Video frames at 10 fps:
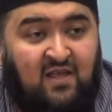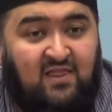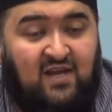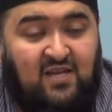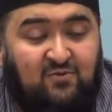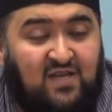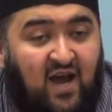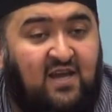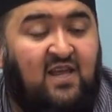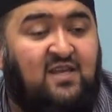that he was
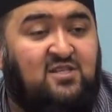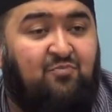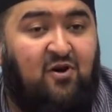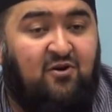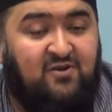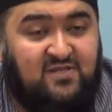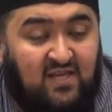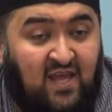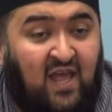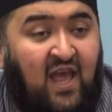hiding his
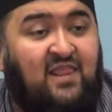hypocrisy,